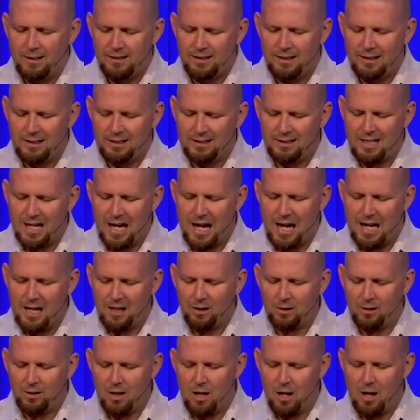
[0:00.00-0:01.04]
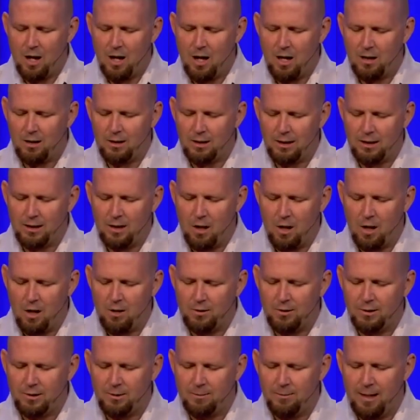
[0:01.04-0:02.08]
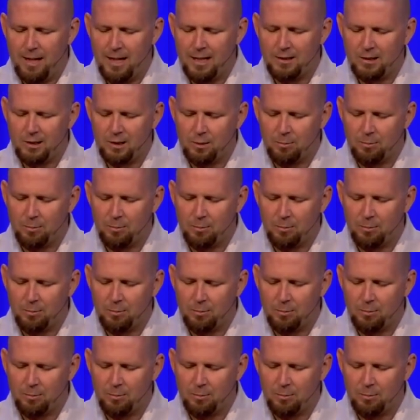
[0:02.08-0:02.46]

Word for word: The entire law and all the demands